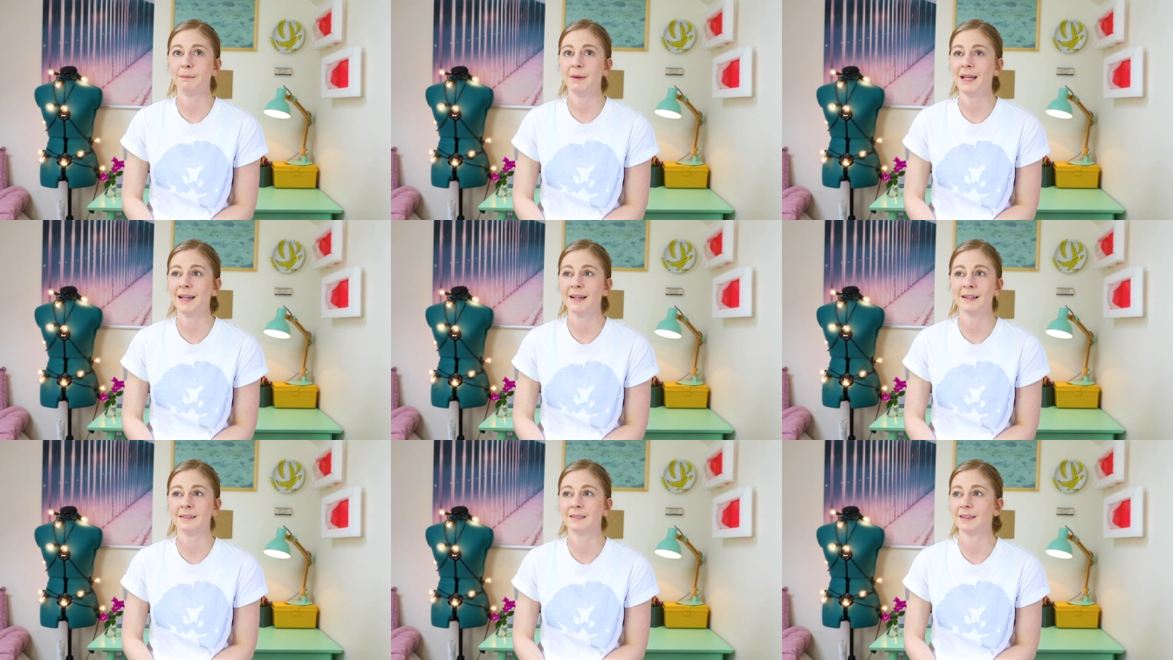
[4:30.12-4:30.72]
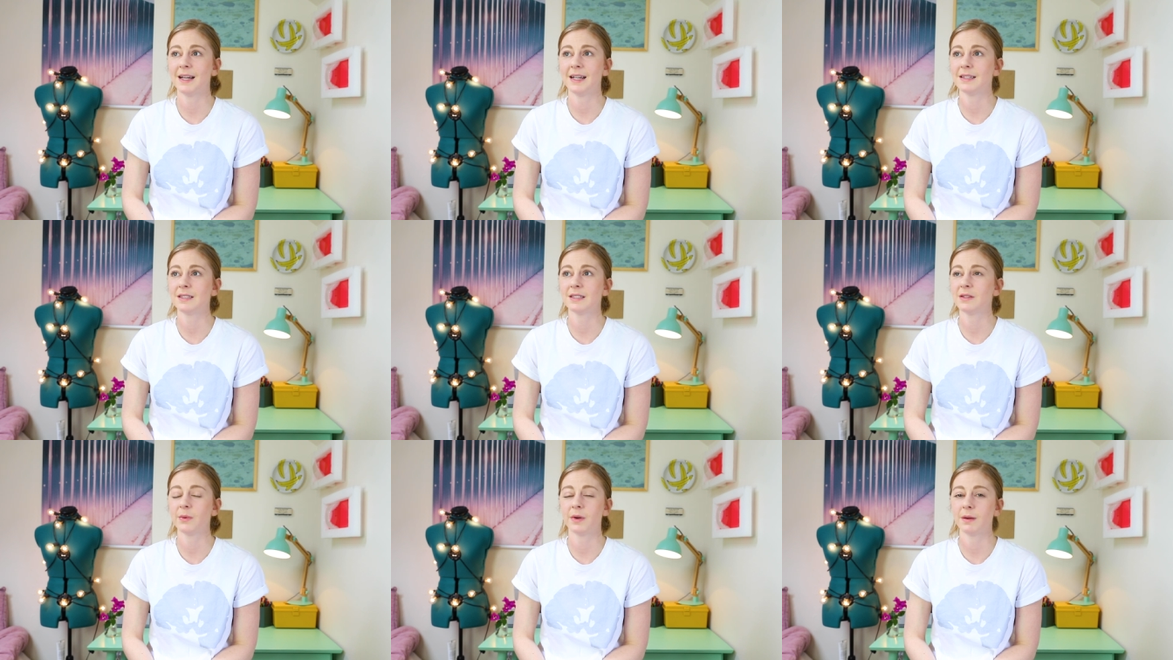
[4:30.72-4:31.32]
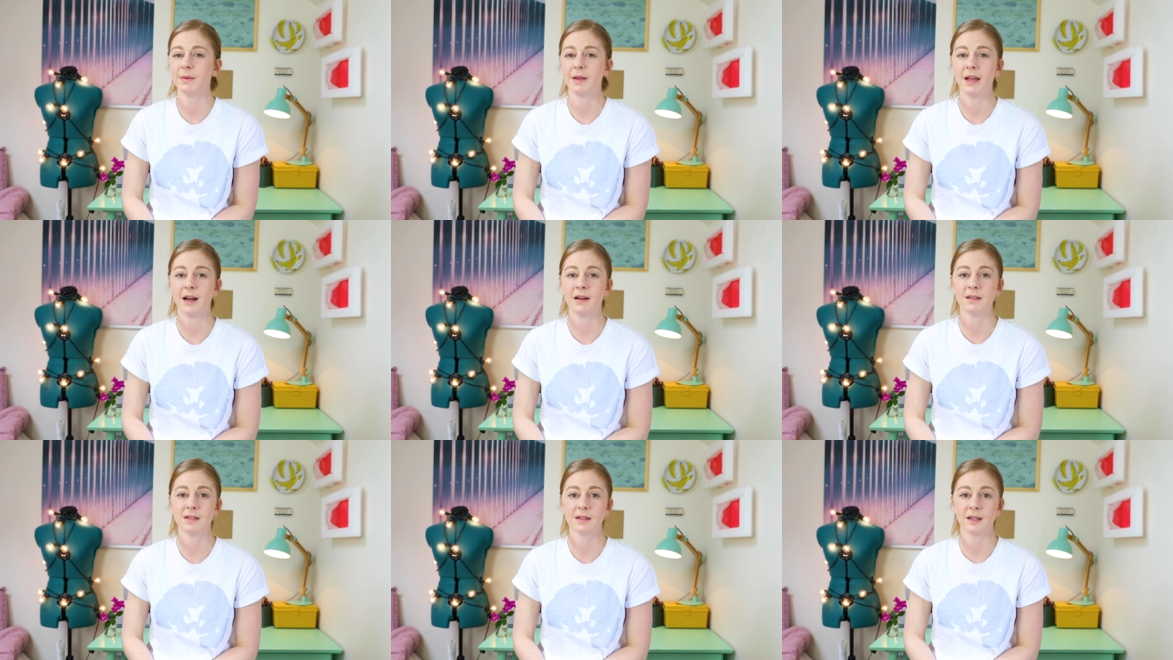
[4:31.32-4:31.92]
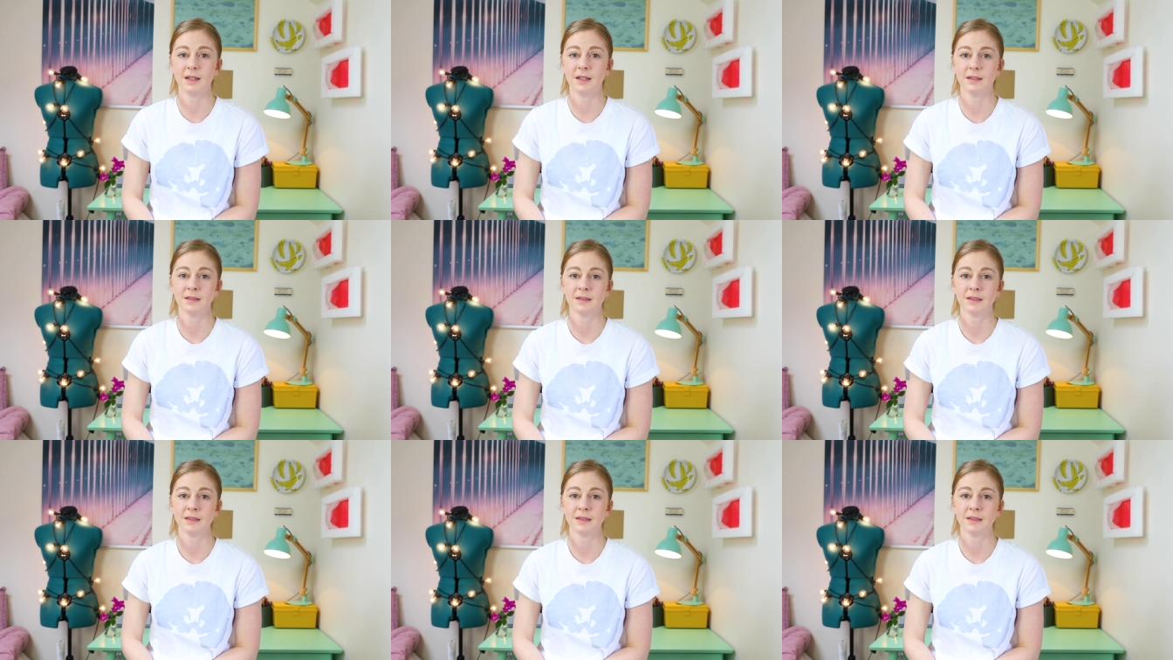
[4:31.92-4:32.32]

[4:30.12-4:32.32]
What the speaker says: man, I just want to be healthy.